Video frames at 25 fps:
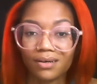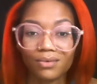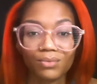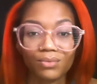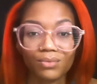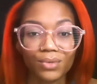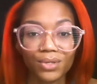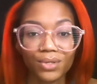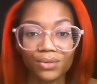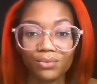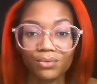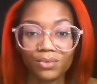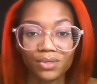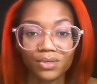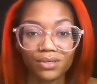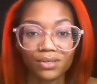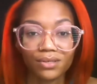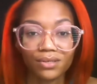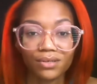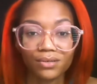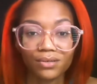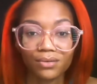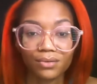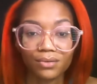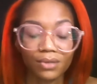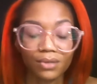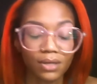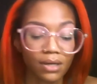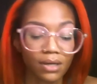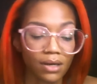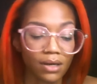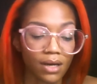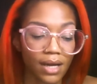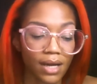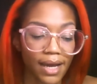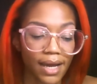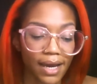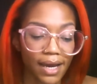what do you want to do?
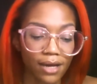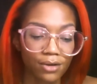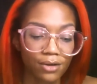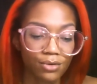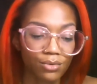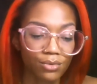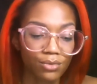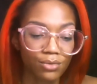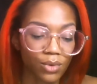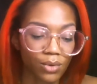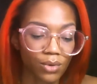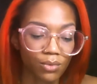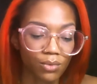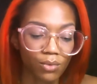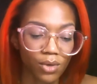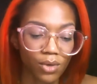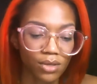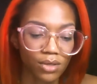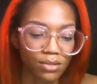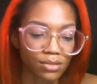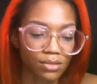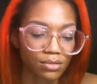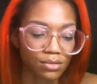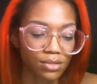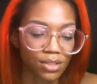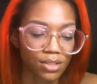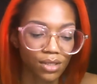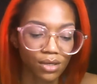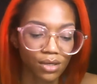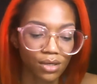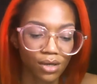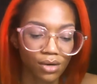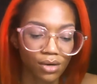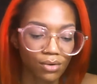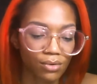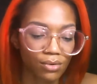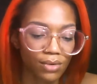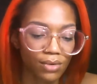How do you want work to
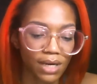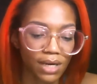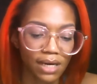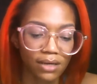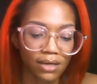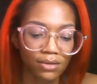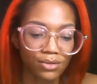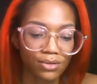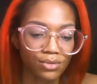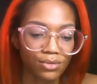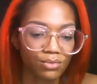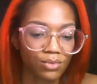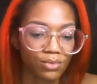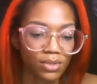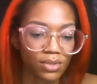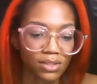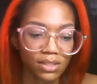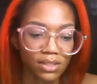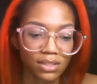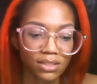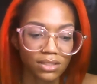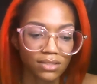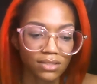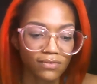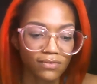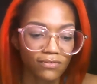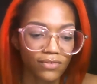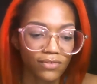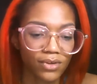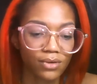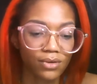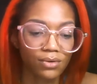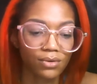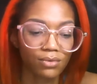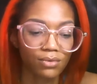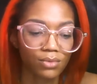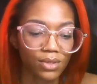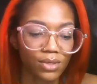go? How do you want that to
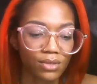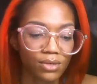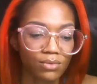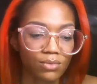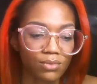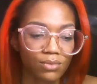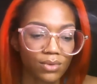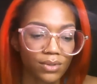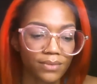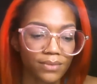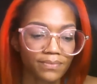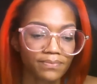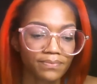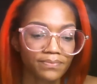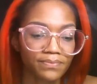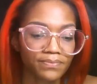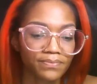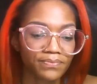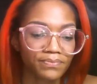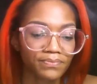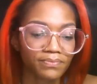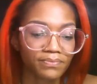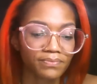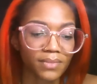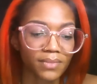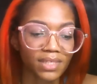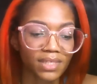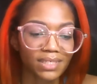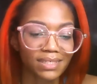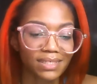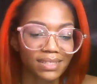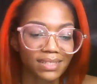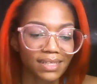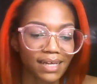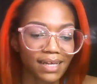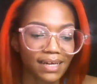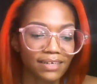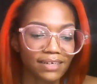feel? What do you want
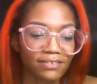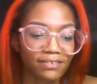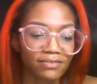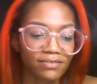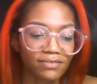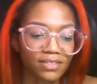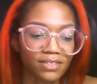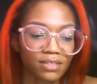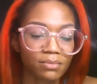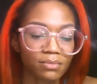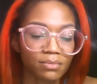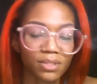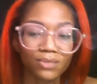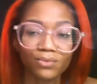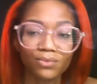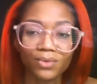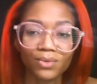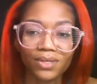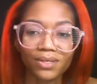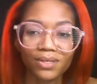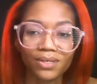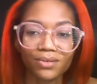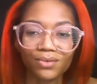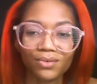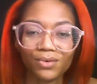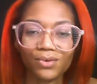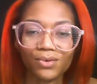life to be? What do you